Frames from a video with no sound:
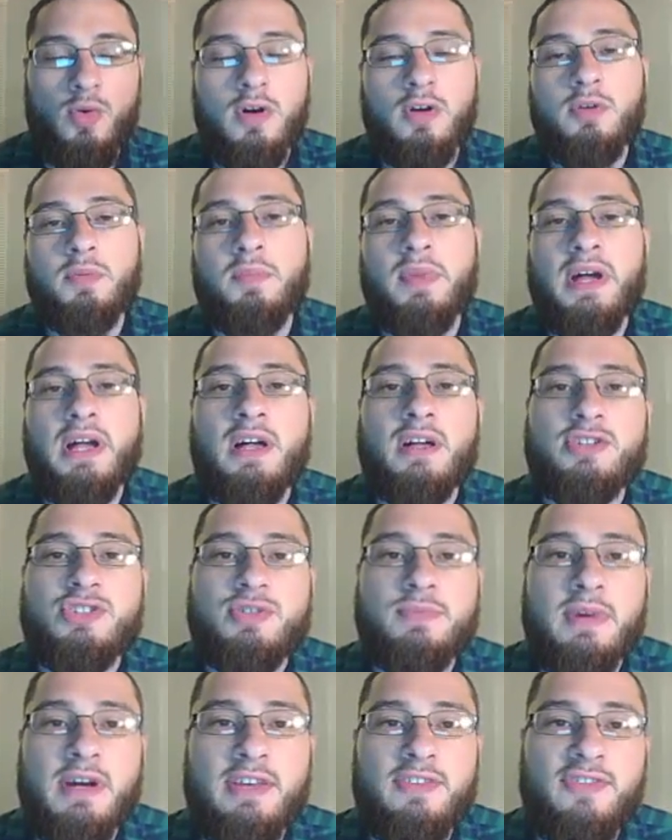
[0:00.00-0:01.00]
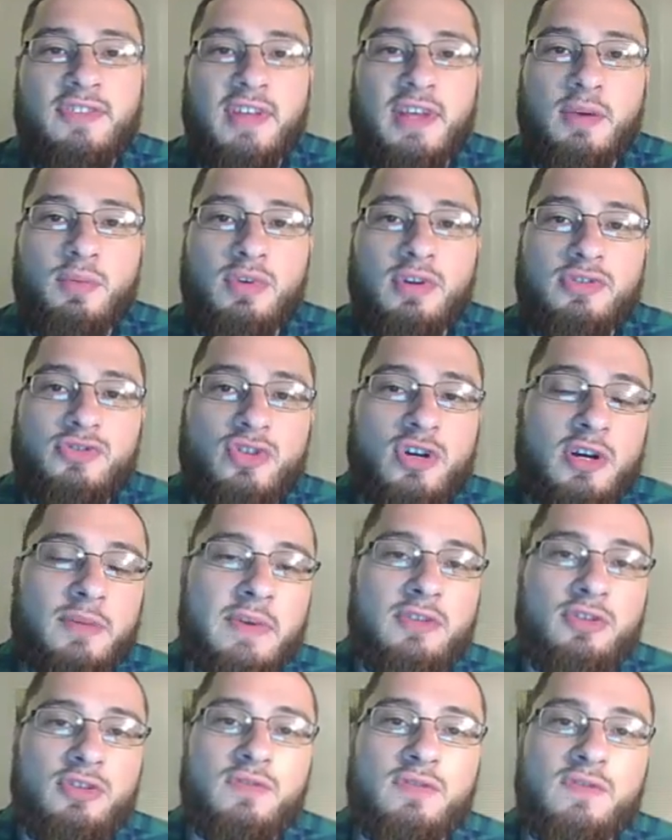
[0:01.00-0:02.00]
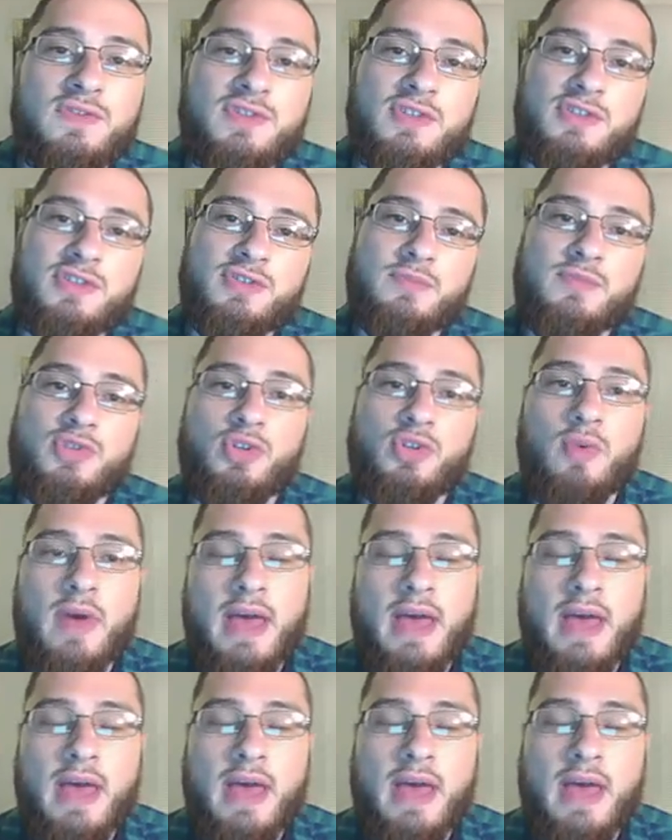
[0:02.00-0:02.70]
Welcome to Biology Minds. Today we're going to talk about the nervous system.